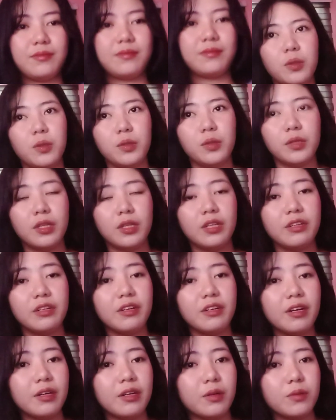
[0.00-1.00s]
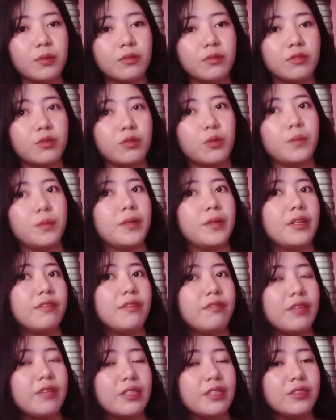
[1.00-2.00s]
So there are also
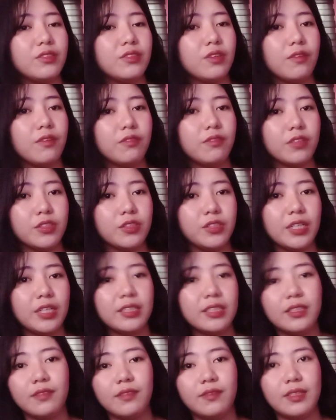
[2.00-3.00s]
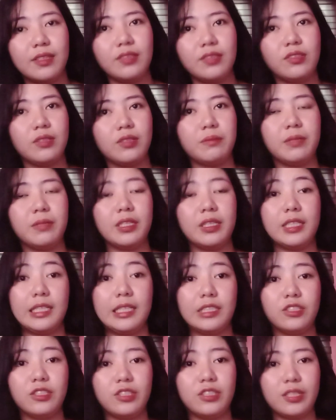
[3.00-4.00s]
benefits of constructivism in
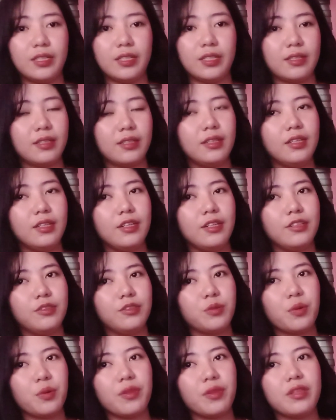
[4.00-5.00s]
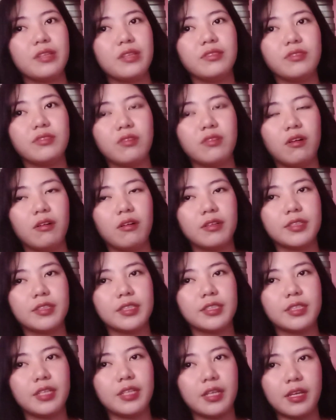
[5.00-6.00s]
teaching. So these
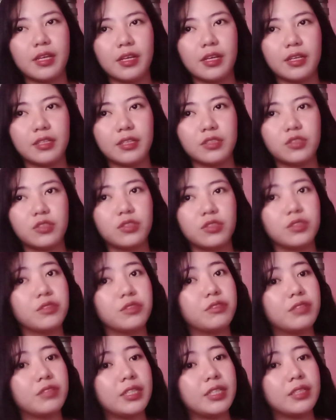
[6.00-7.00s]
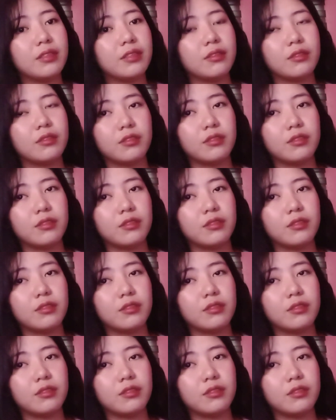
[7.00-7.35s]
are the children